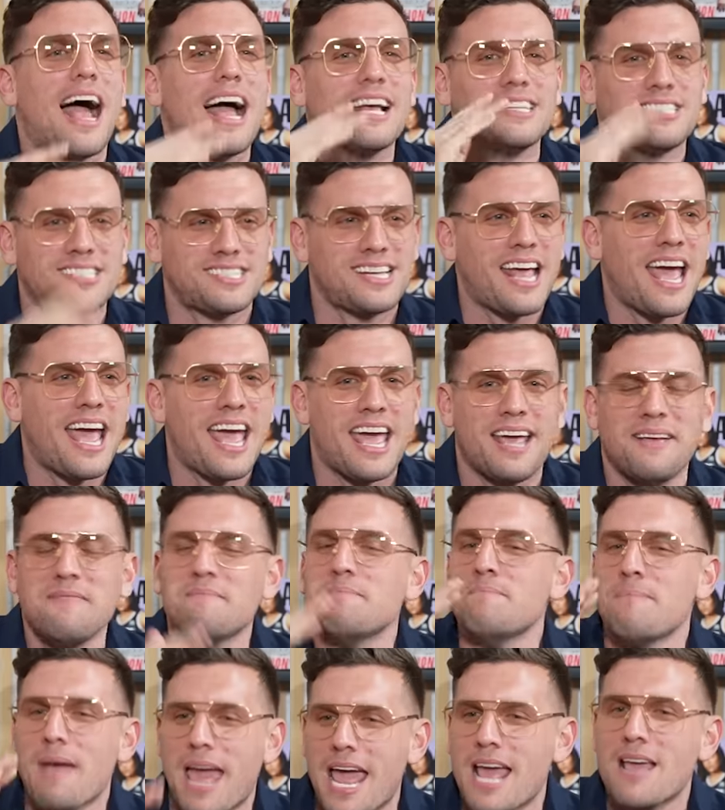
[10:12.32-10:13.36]
I say
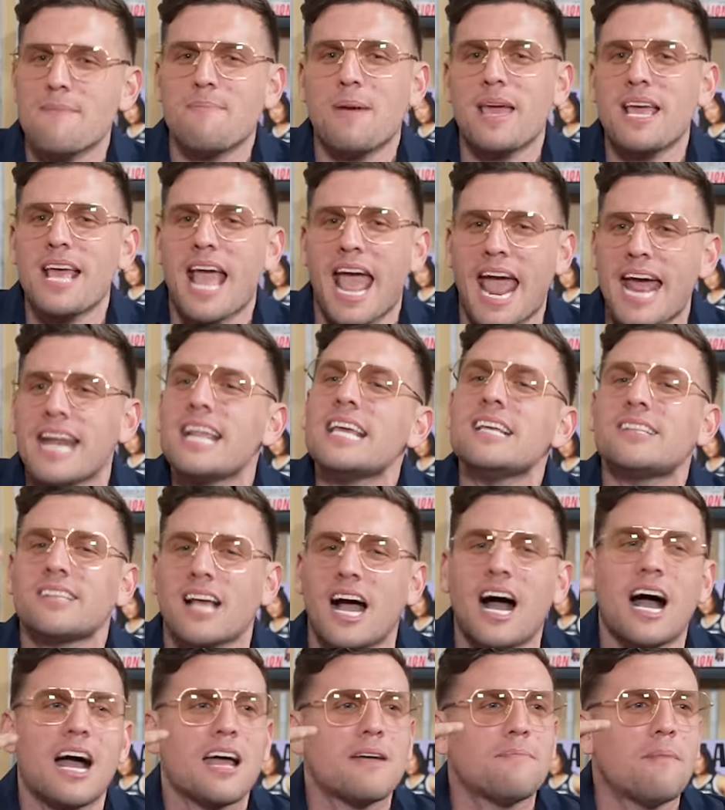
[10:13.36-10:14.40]
maybe
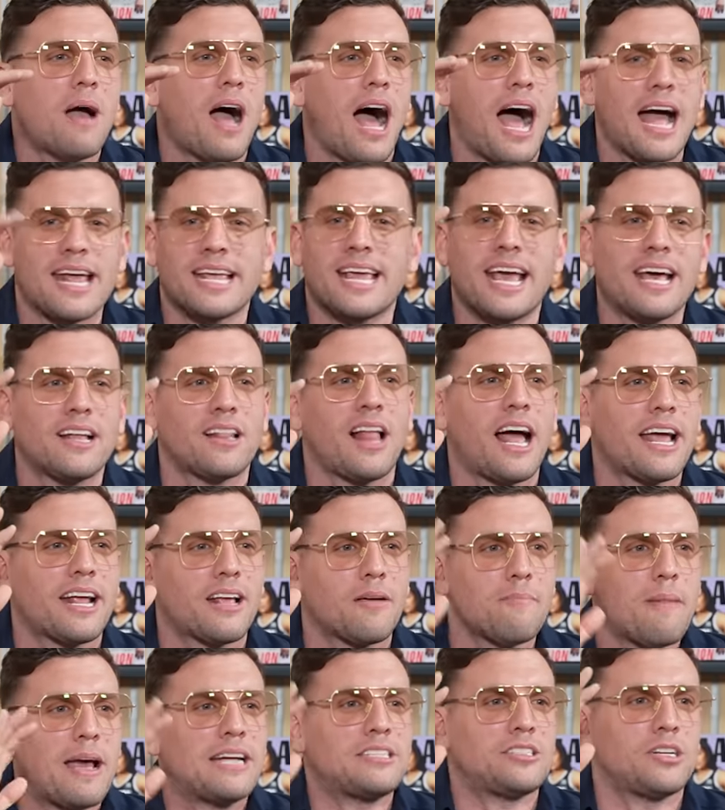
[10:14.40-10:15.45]
anytime I get like
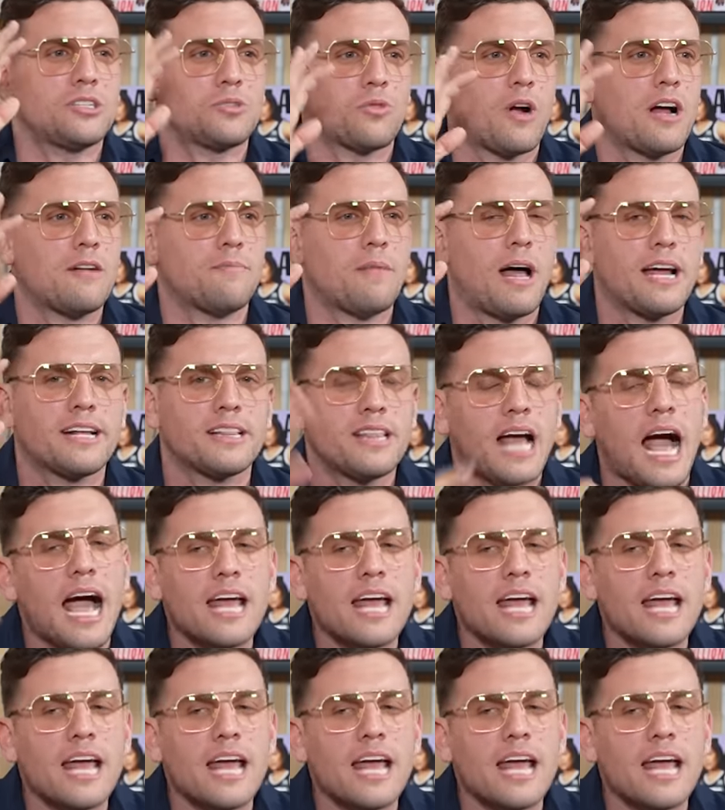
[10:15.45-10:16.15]
a message where I'm like,